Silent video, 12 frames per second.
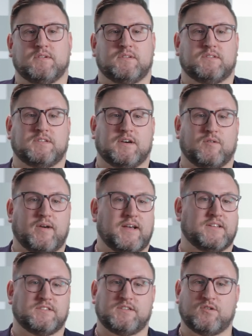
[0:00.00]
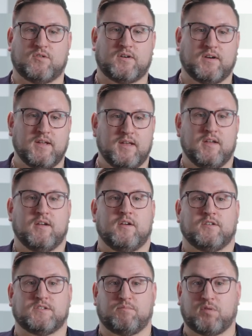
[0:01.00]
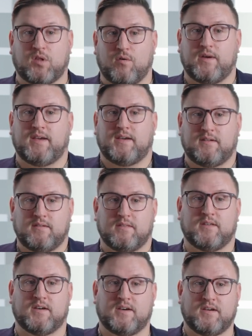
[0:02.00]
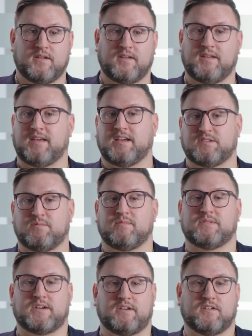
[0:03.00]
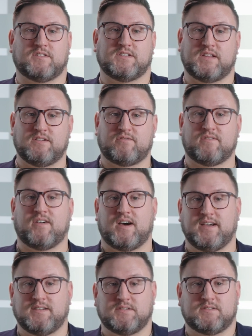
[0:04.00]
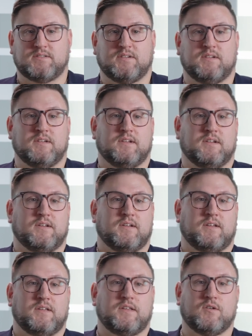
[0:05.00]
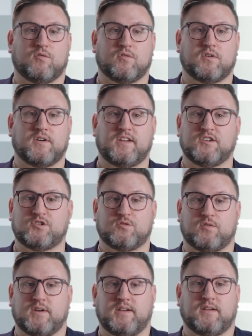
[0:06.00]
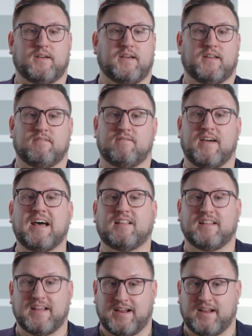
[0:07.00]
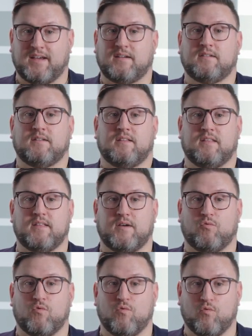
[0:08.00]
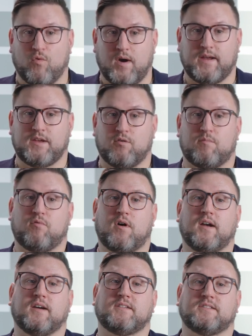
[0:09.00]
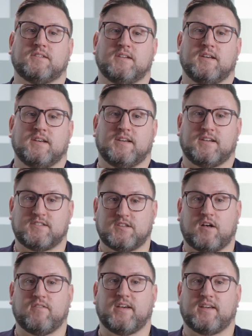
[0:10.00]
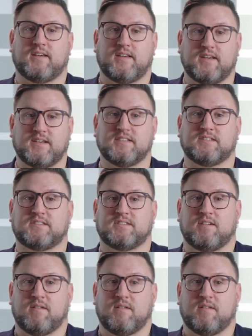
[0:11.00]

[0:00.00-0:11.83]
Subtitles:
So as you're deploying the engagement materials that you've refined, you're ensuring and validating that what your product is solving is